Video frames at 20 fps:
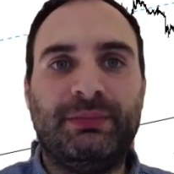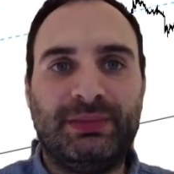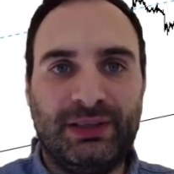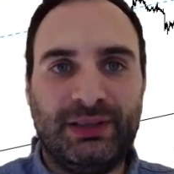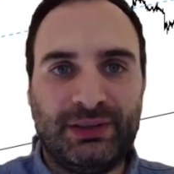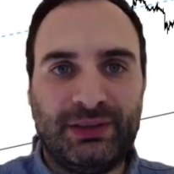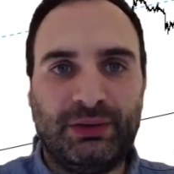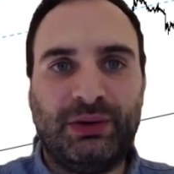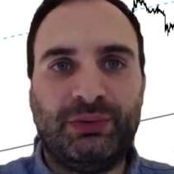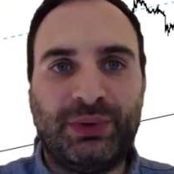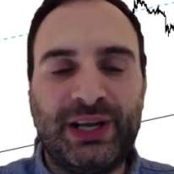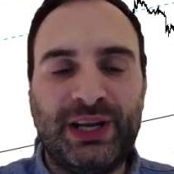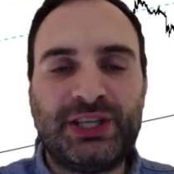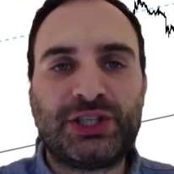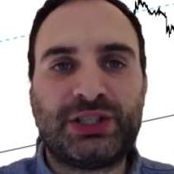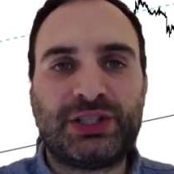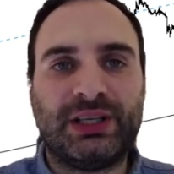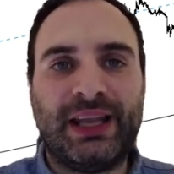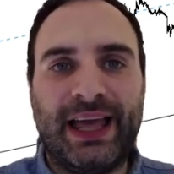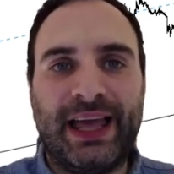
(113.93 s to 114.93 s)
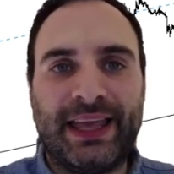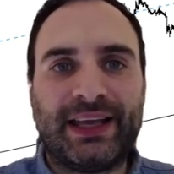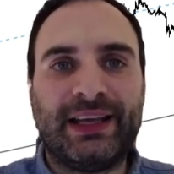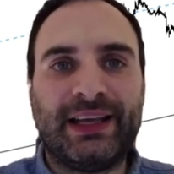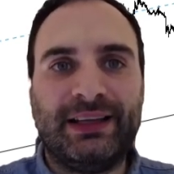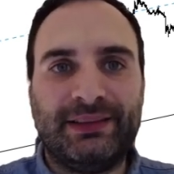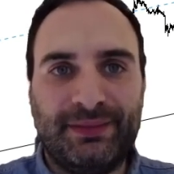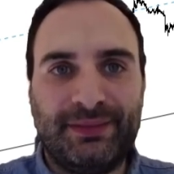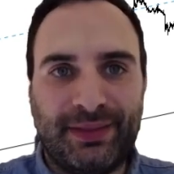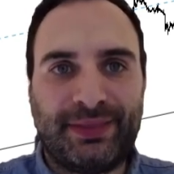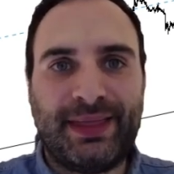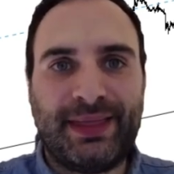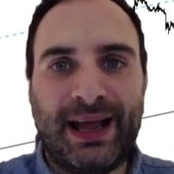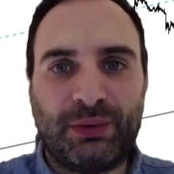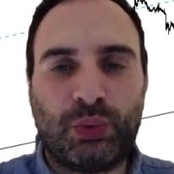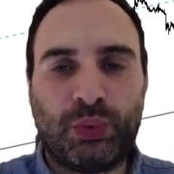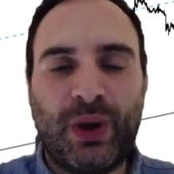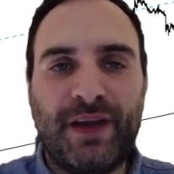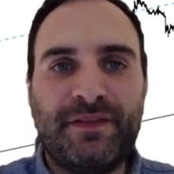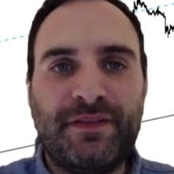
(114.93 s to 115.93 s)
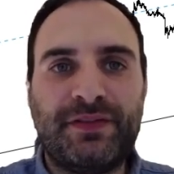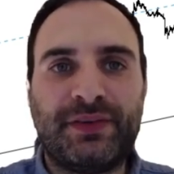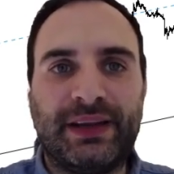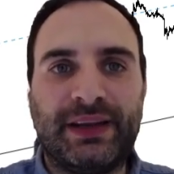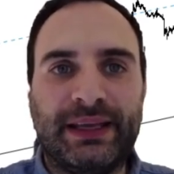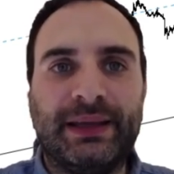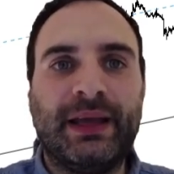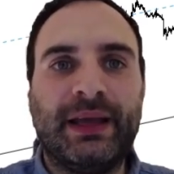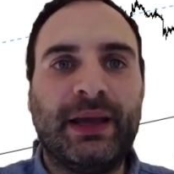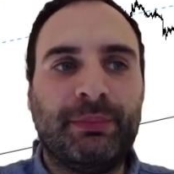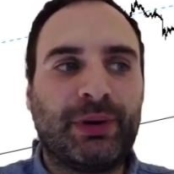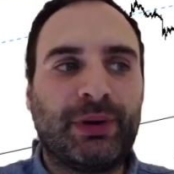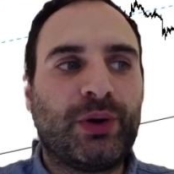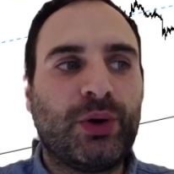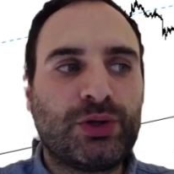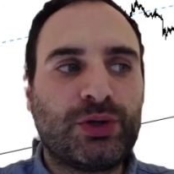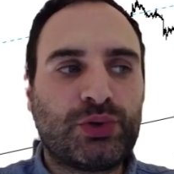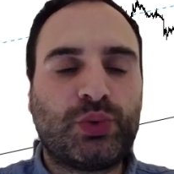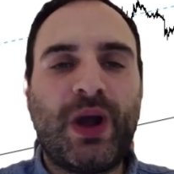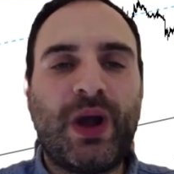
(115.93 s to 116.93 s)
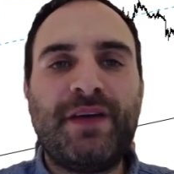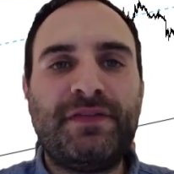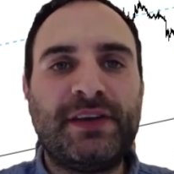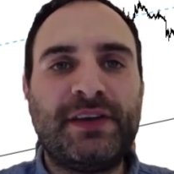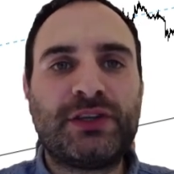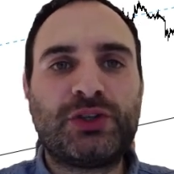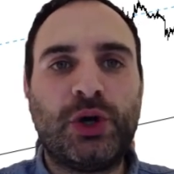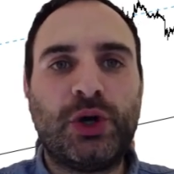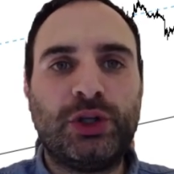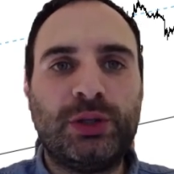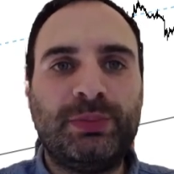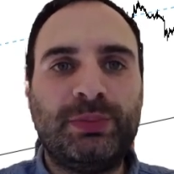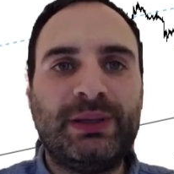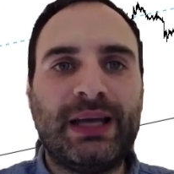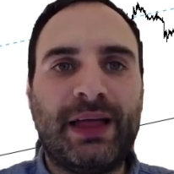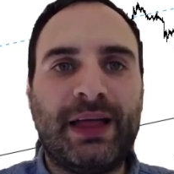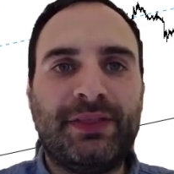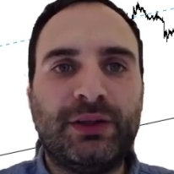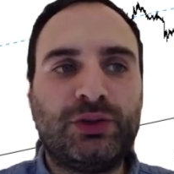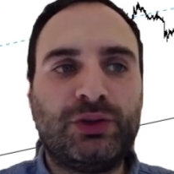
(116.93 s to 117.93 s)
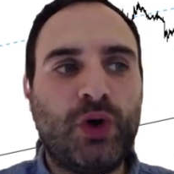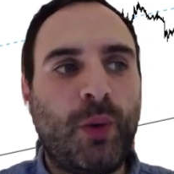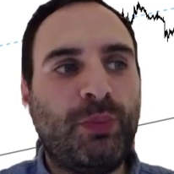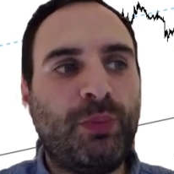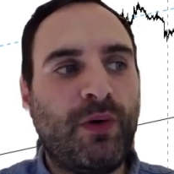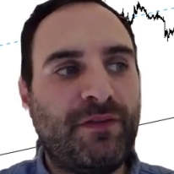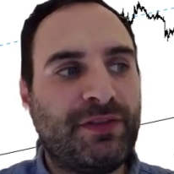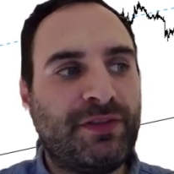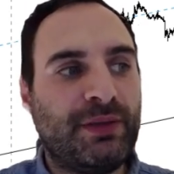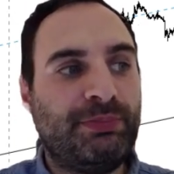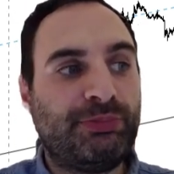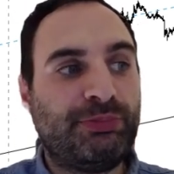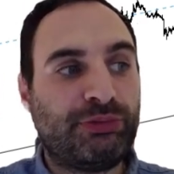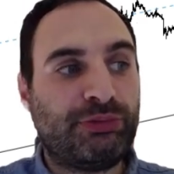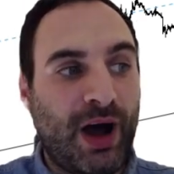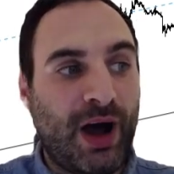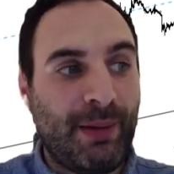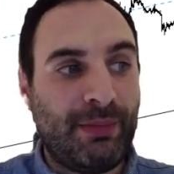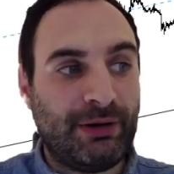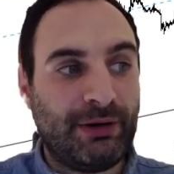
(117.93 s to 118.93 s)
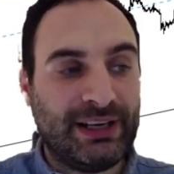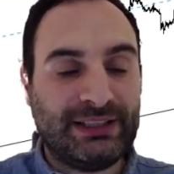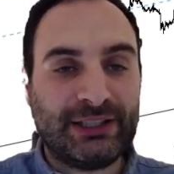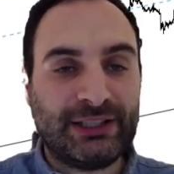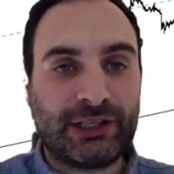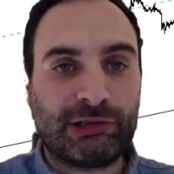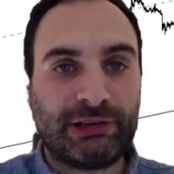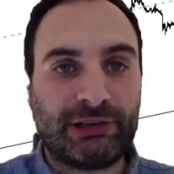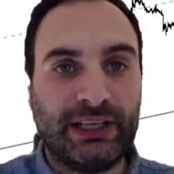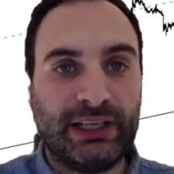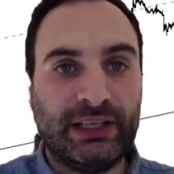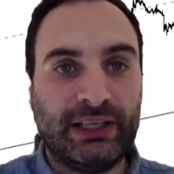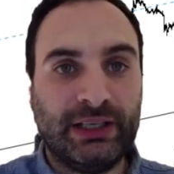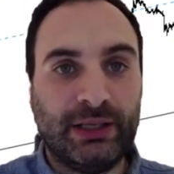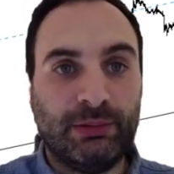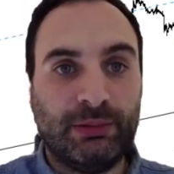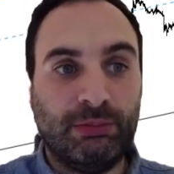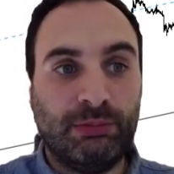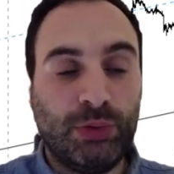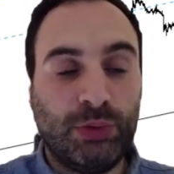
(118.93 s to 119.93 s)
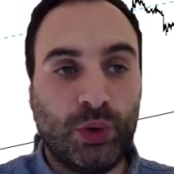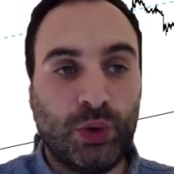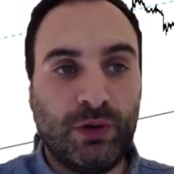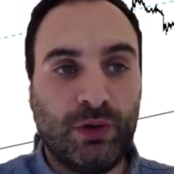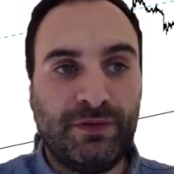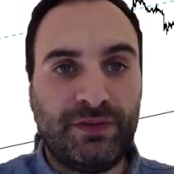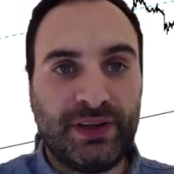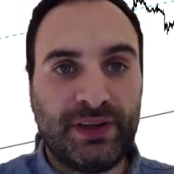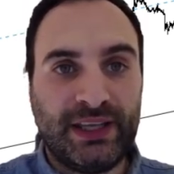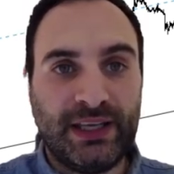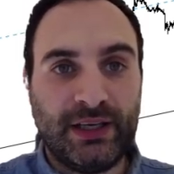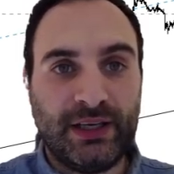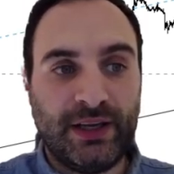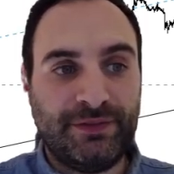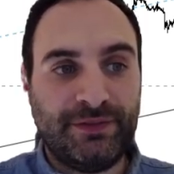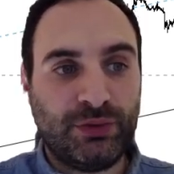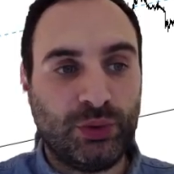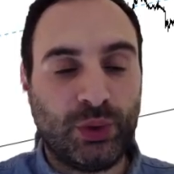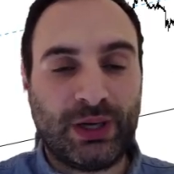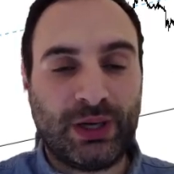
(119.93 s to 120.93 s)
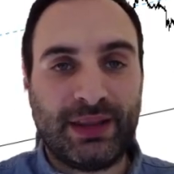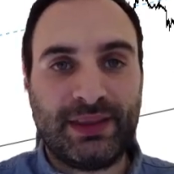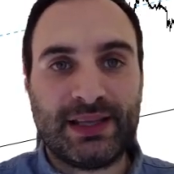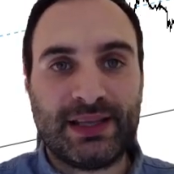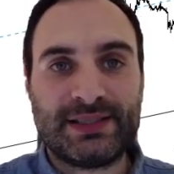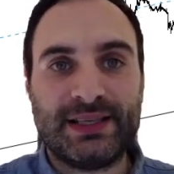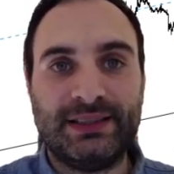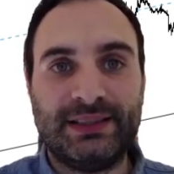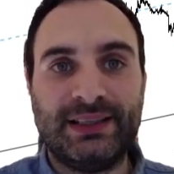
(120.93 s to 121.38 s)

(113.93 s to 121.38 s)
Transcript: reached like that wave 3, because wave 3 is going to be at the top of the primary degree move here. If we look at the ascending